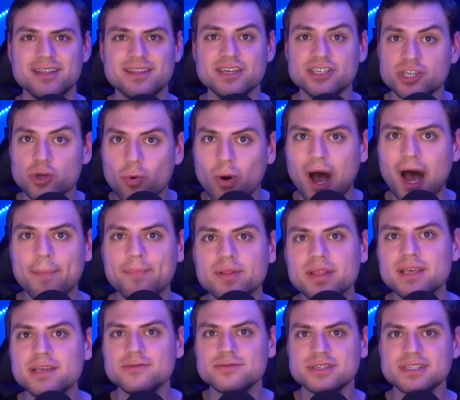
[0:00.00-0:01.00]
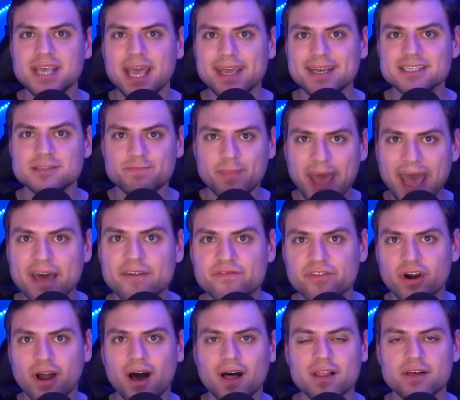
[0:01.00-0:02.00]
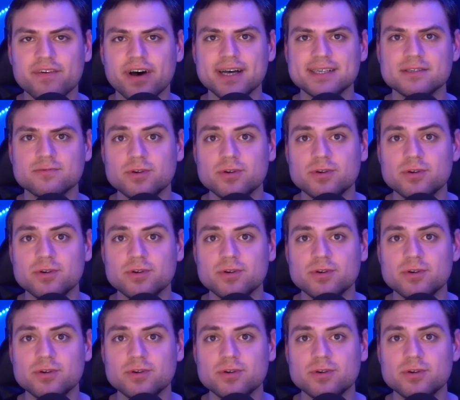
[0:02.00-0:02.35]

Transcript: the duopoly you say is bad for all of us,